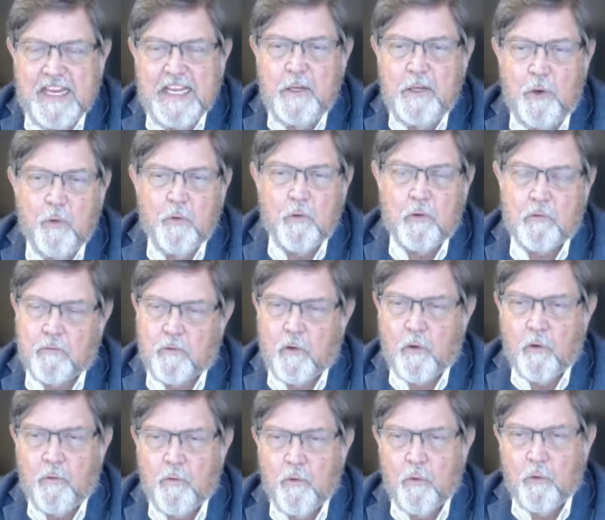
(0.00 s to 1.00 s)

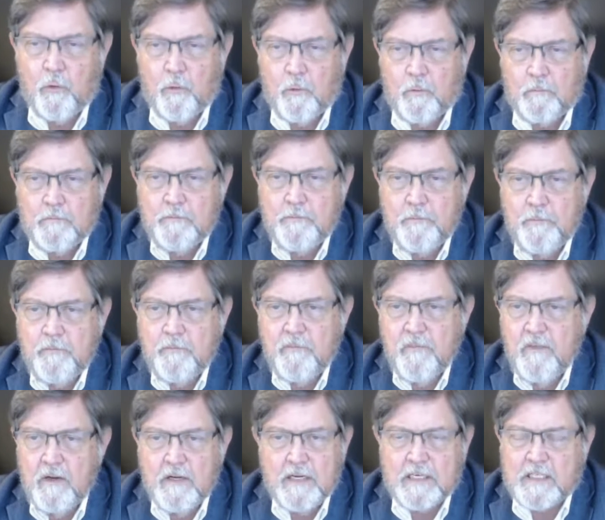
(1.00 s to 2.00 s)
universal
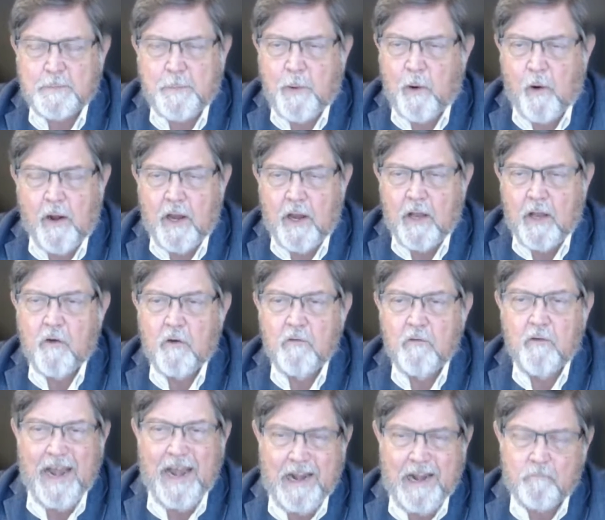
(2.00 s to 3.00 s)
experience
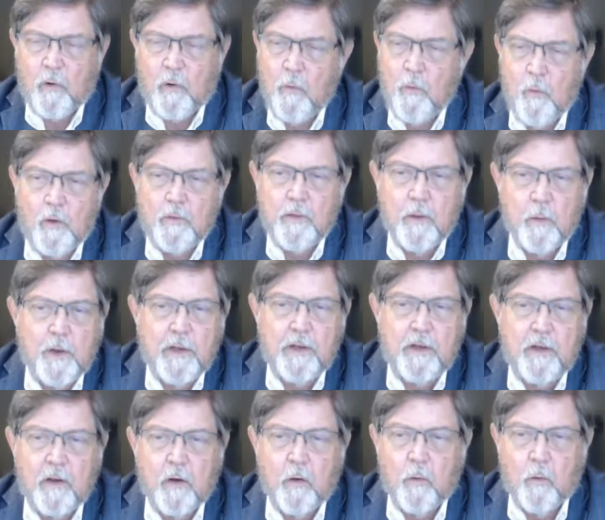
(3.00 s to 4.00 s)
of everyone that we
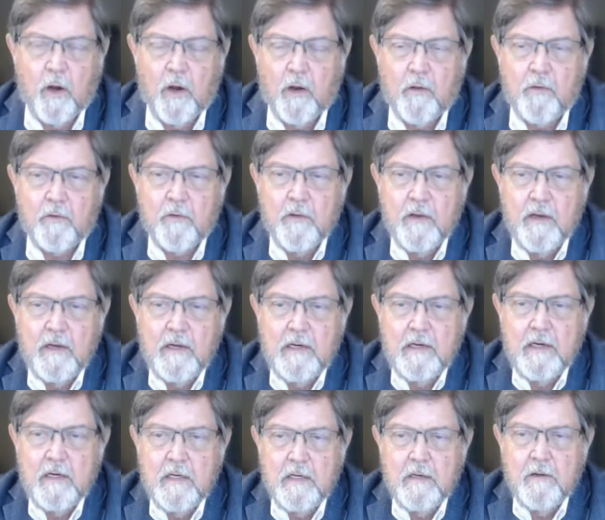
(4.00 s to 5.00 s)
deal with.
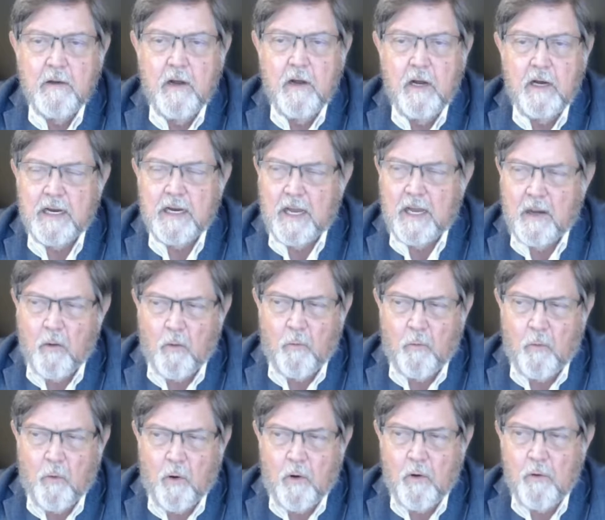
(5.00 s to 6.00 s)
In
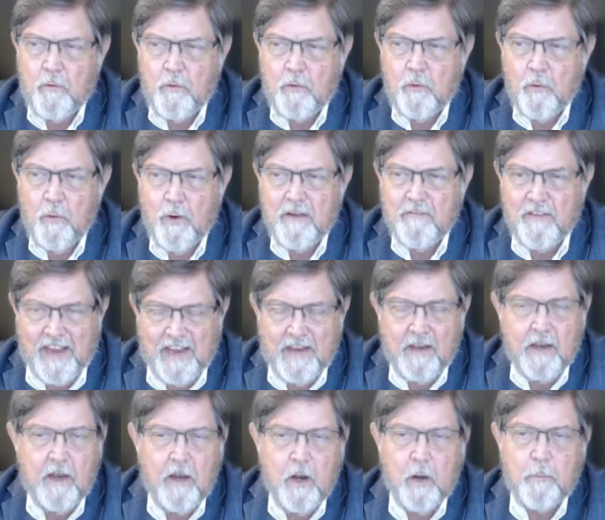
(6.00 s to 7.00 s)
order to have
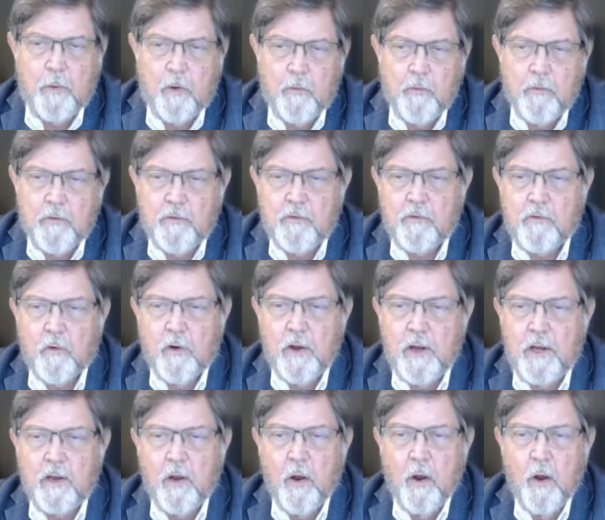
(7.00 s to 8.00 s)
ended up on the
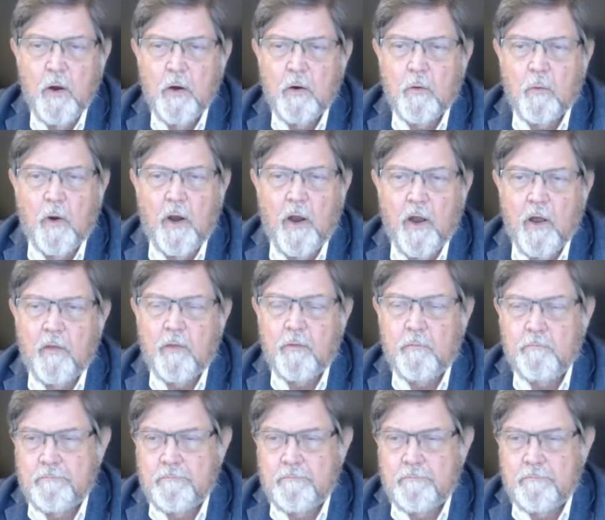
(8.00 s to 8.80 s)
street with